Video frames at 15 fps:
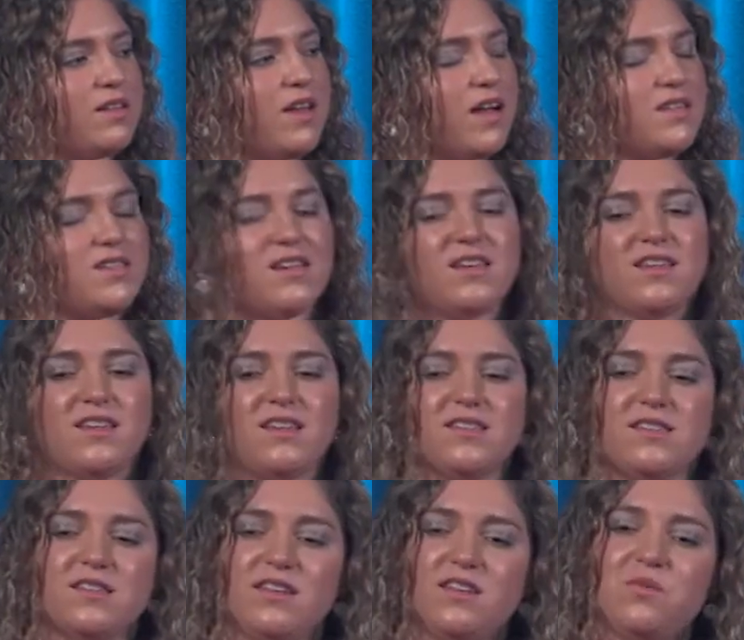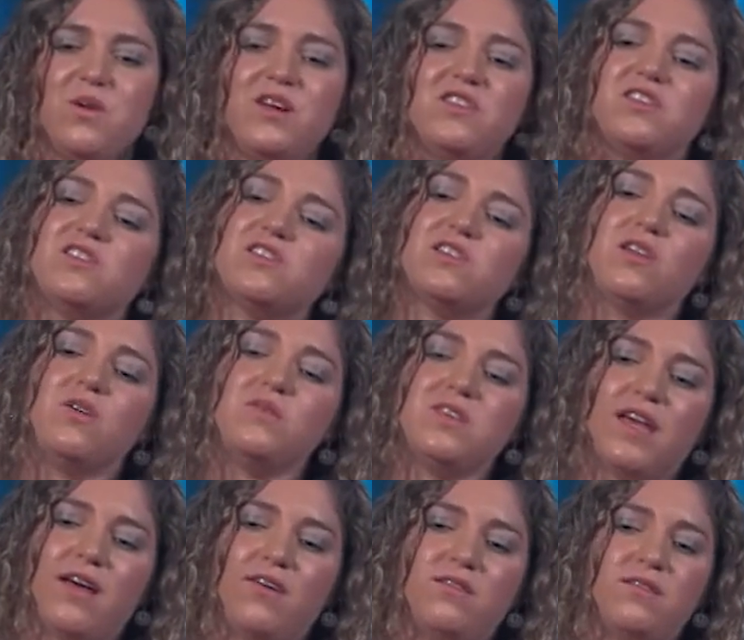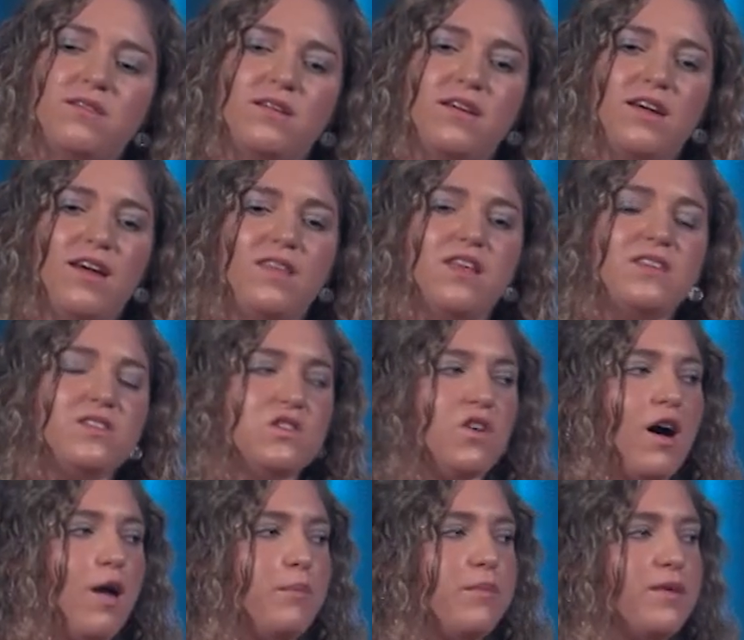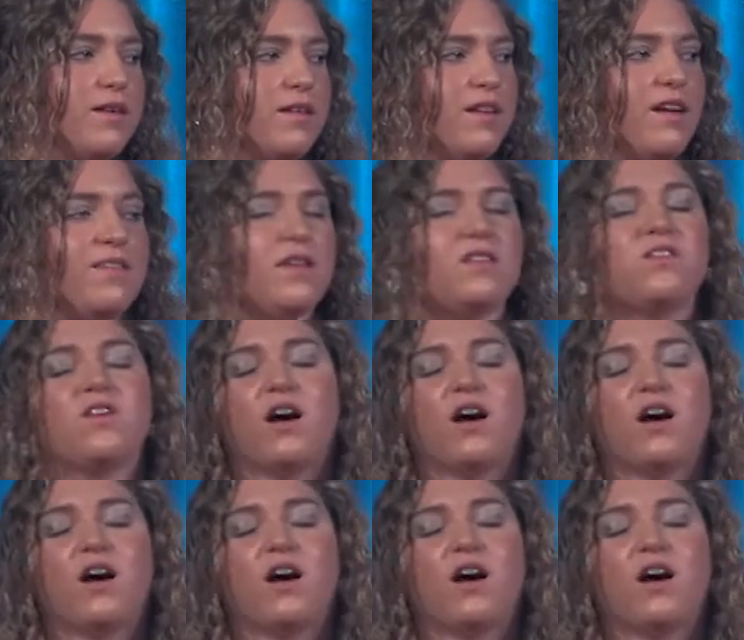the idea is you want to just slow down and then stop and then